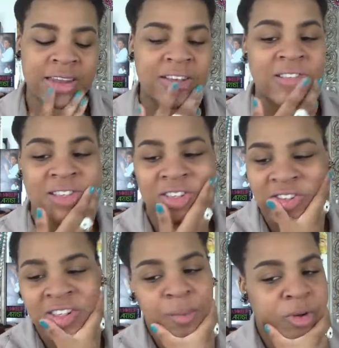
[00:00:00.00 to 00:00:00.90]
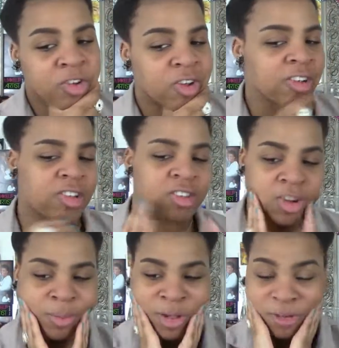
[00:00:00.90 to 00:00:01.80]
Now since this is a moisturizer, it's going
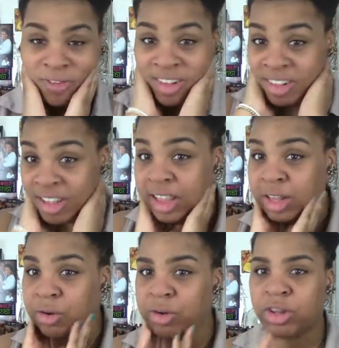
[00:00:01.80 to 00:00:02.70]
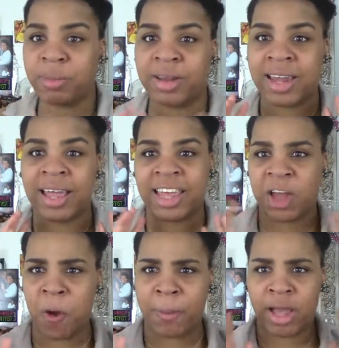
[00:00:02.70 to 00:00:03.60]
to make your face look a little oily, but not like,
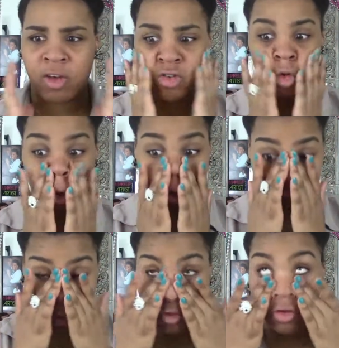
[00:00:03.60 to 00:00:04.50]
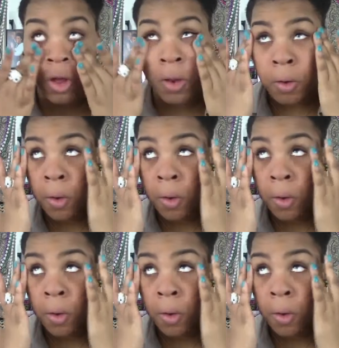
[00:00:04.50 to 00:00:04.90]
oh my gosh, this is so much shine.